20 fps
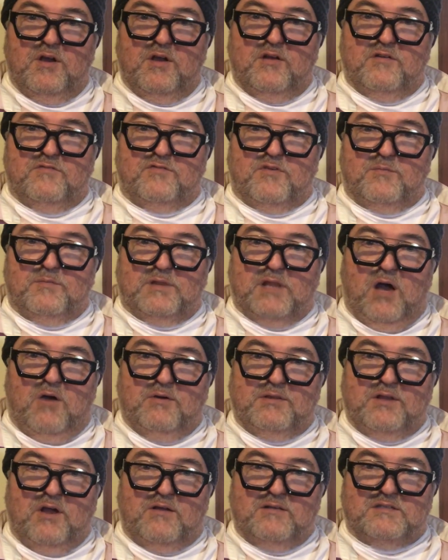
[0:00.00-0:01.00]
from lower
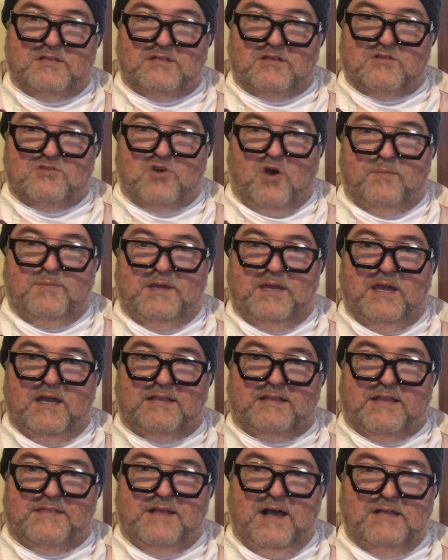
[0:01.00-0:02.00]
notes at the top here at
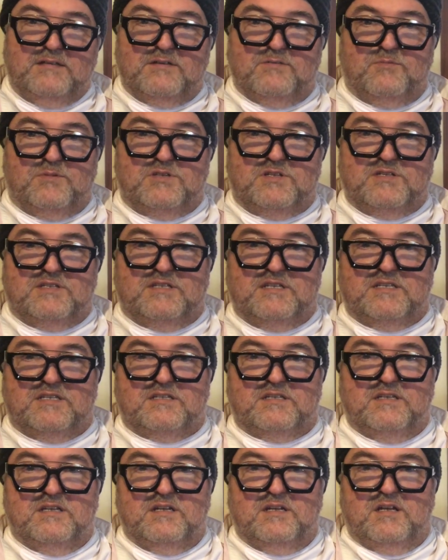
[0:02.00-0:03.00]
the nut, which is
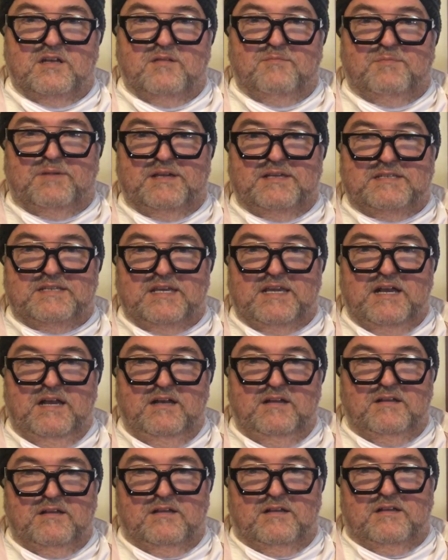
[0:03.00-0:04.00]
this piece here,
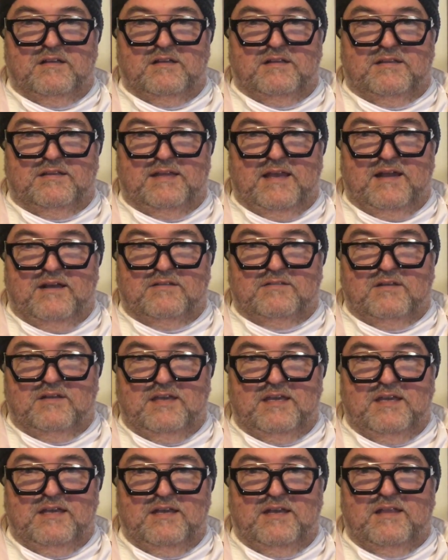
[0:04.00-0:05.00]
down
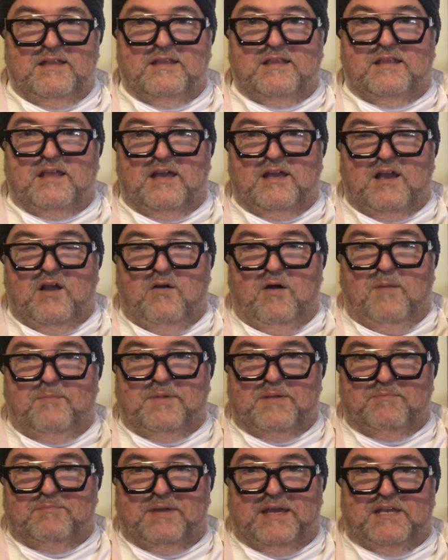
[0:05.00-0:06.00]
here they go up
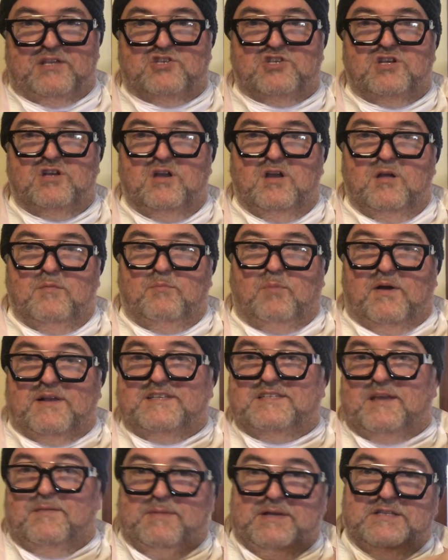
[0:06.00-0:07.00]
in pitch by
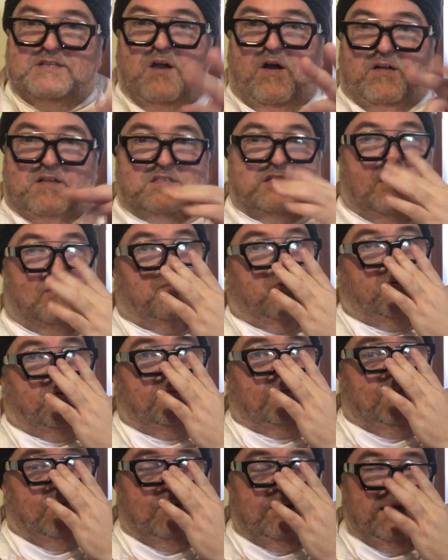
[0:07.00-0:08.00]
semitones. Now
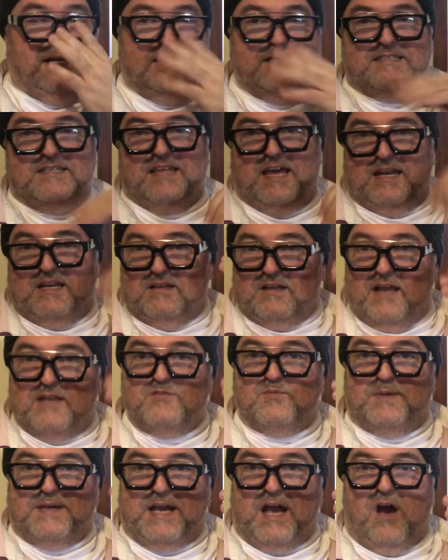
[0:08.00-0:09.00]
we'll get into that as
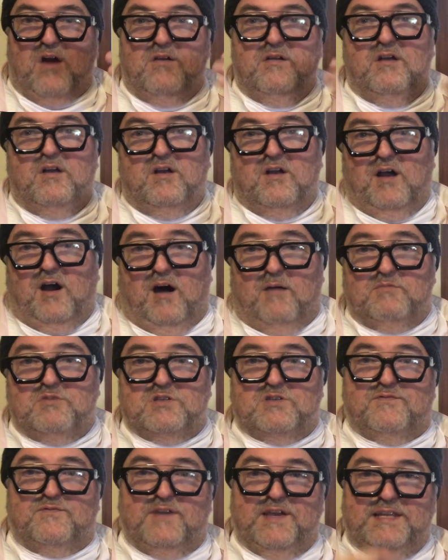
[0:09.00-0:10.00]
we go. I'm
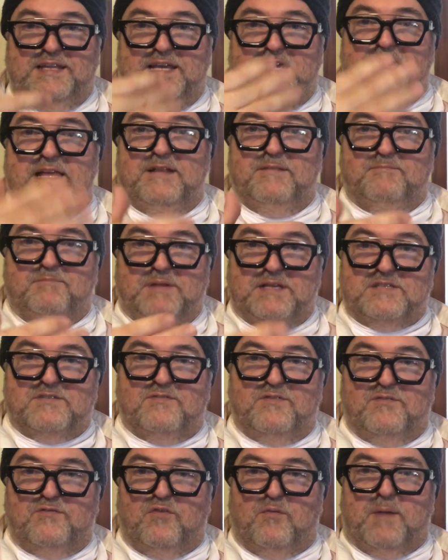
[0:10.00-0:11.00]
just feeding in bits of
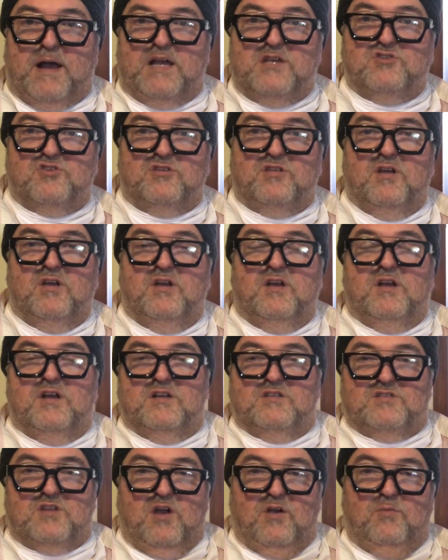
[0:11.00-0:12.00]
information,
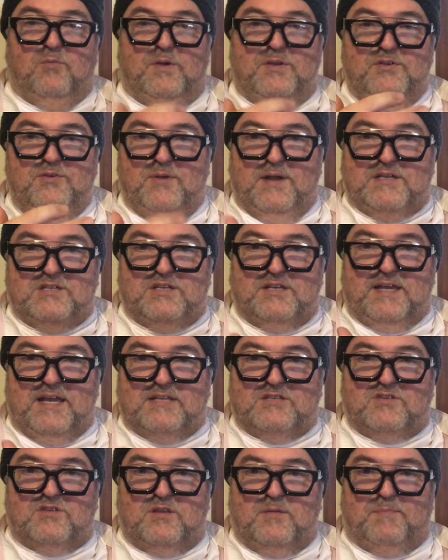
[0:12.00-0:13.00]
so when you actually
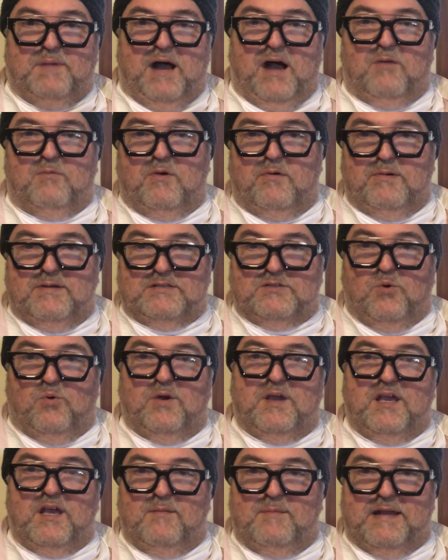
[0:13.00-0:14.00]
get to the part where we're
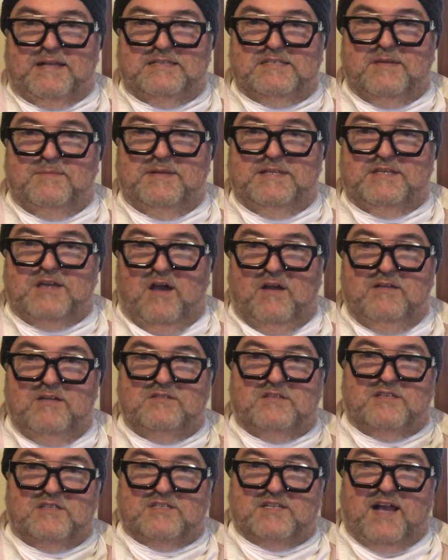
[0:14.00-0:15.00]
talking about semitones
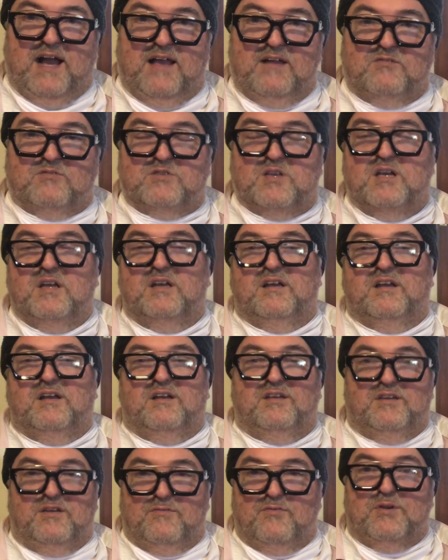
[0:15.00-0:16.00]
and scales,
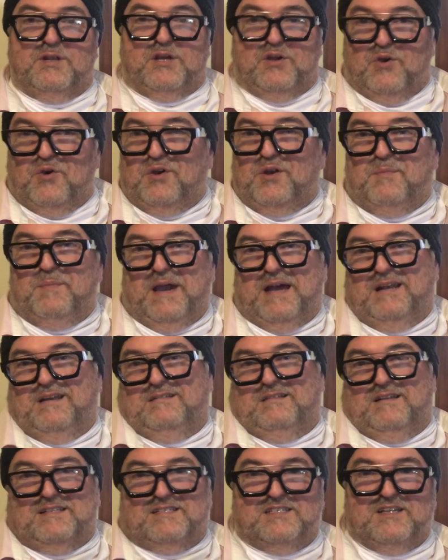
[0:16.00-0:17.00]
you've already heard about it.
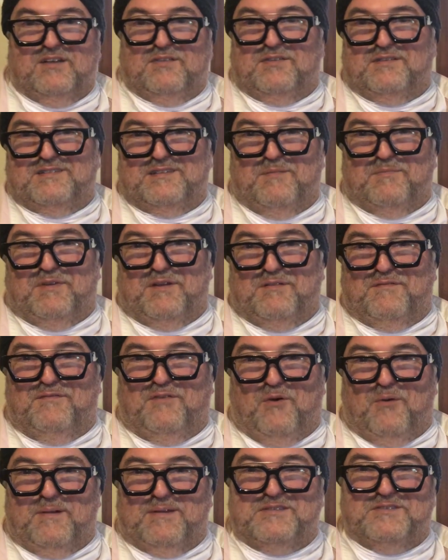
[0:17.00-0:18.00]
It's not something
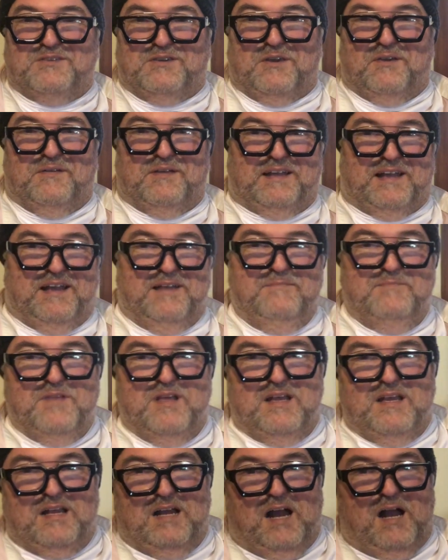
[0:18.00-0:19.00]
foreign to you. Okay,
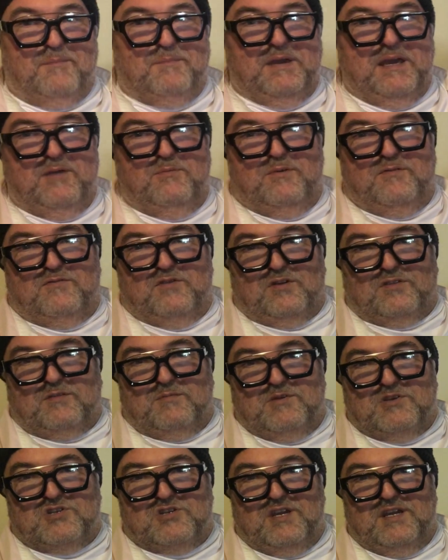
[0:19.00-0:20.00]
up here we've got the
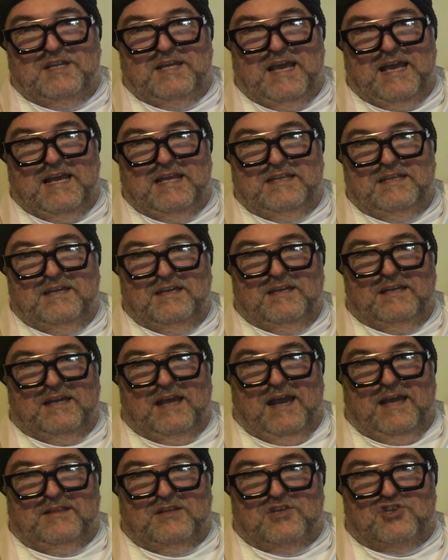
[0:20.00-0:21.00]
machine head
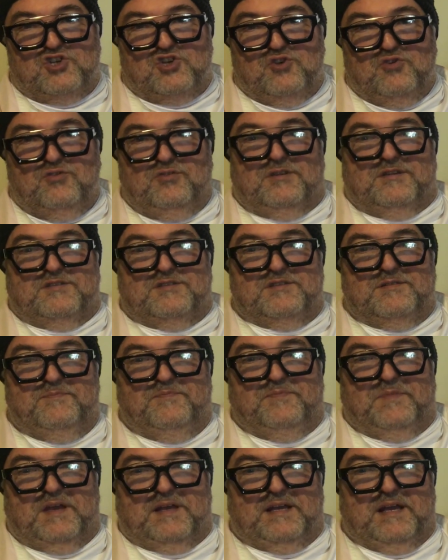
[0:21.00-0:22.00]
and the tuners.
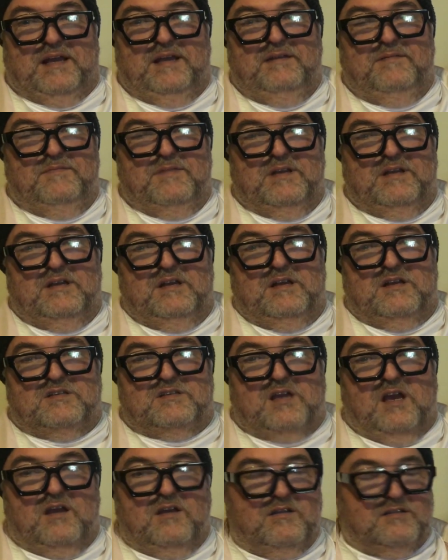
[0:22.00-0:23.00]
Okay,
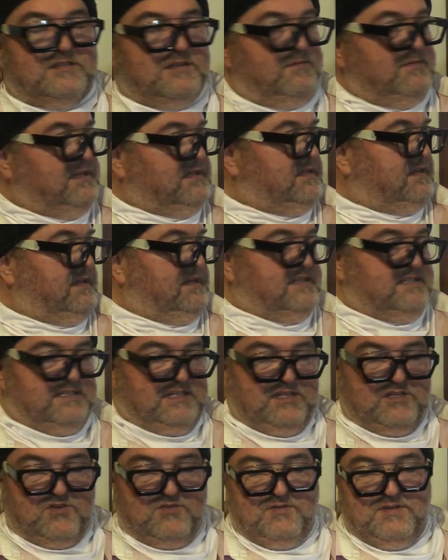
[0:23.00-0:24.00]
so some of the
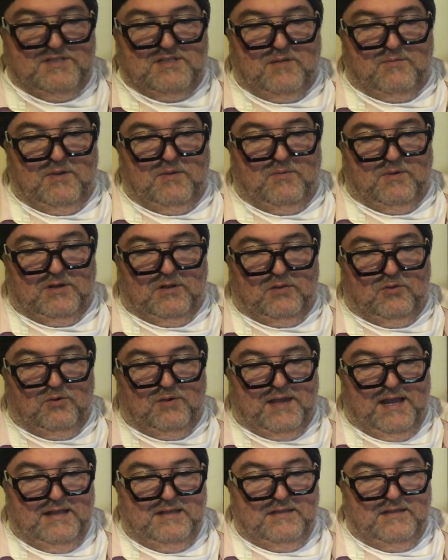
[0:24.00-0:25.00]
accessories that we want to look
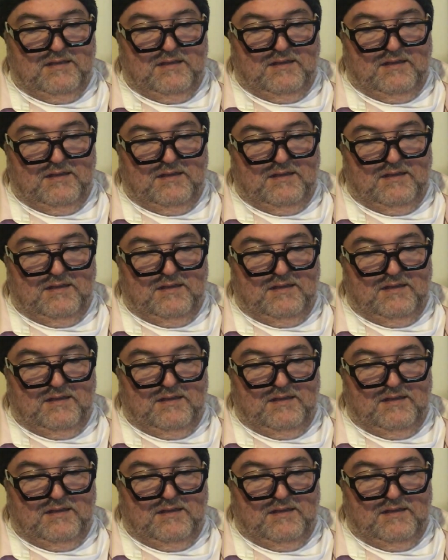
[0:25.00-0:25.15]
at